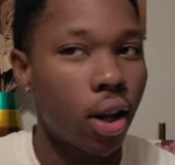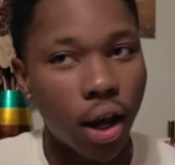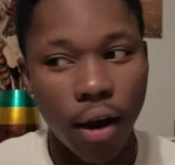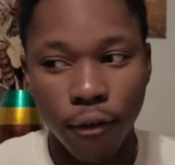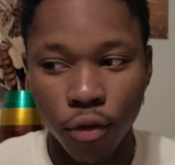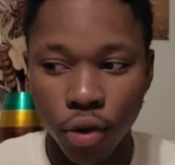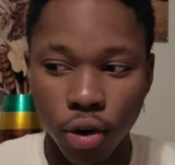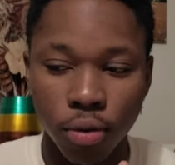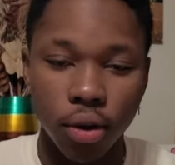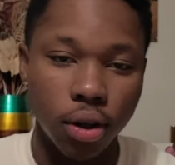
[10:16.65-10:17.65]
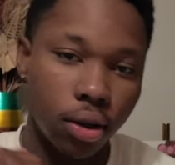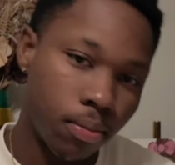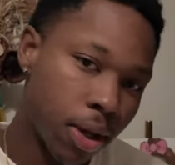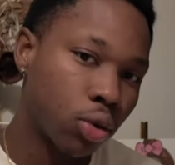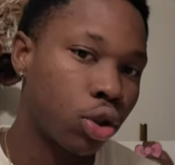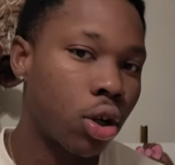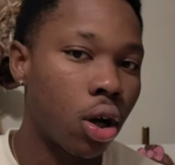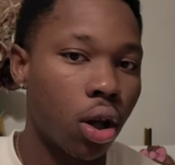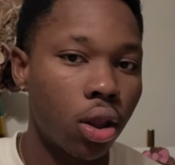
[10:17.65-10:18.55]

Like, I for real mess with y'all.